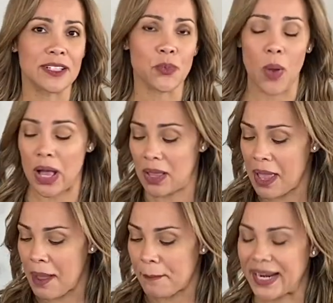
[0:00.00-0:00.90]
as well.
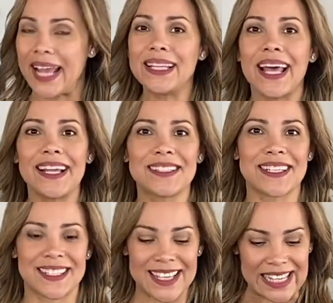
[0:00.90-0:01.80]
But I like to
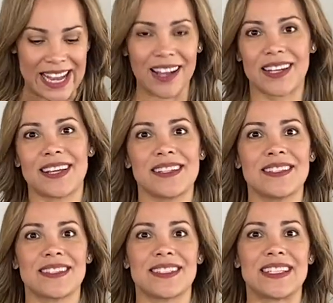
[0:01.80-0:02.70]
see the
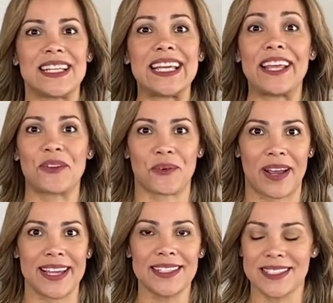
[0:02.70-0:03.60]
onions sitting in the
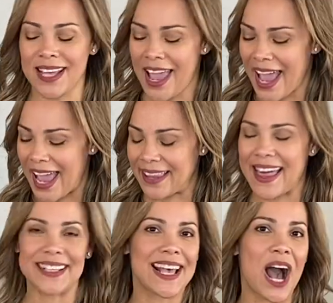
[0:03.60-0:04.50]
rice. And
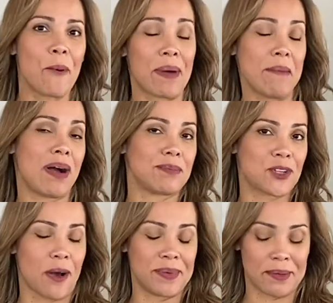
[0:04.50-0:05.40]
that's how my mom
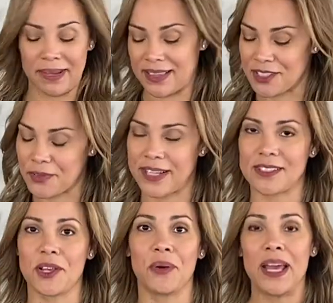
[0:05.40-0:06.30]
taught me to make this rice.
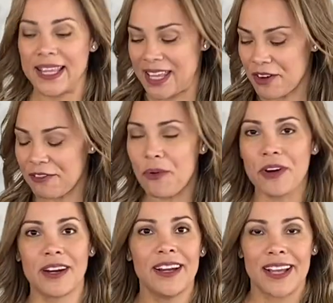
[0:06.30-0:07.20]
So
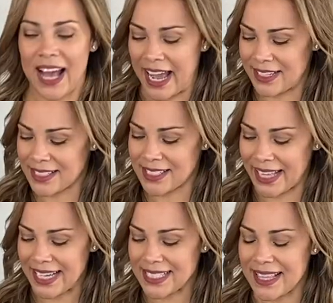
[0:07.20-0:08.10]
therefore, I
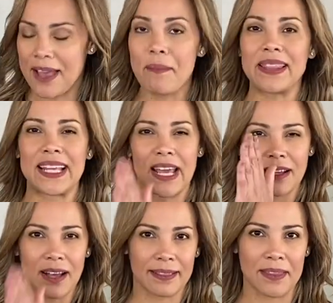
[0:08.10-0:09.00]
slice them and then I
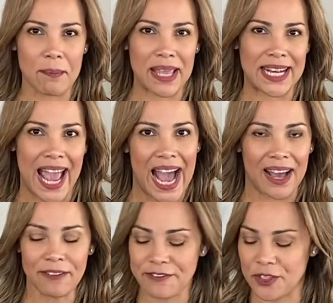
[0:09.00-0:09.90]
cut them in
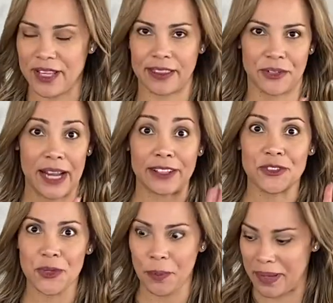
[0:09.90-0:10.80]
half so that they're not
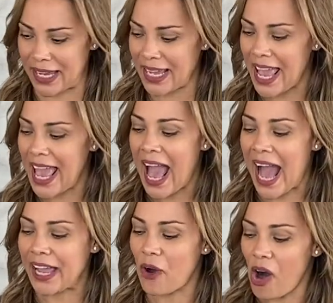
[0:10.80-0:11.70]
too big.
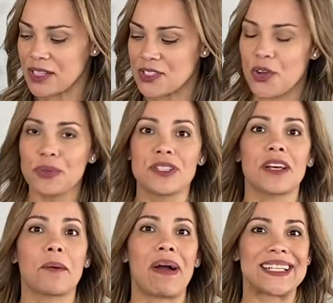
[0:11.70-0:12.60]
I also took my